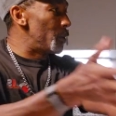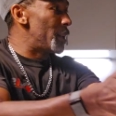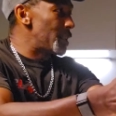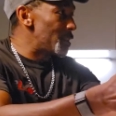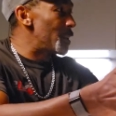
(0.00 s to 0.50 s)

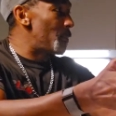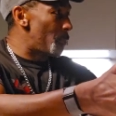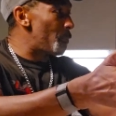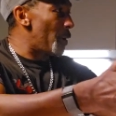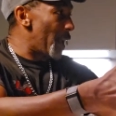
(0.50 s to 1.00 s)
let's
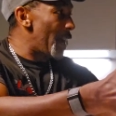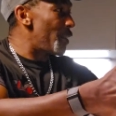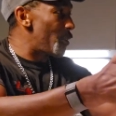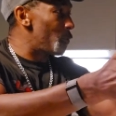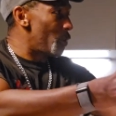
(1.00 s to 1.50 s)
apply
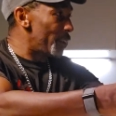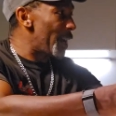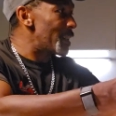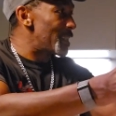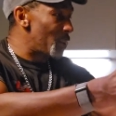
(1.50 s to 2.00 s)
the
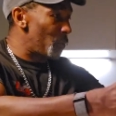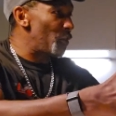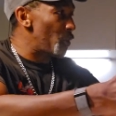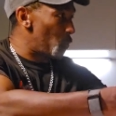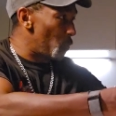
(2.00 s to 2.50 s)
workouts with the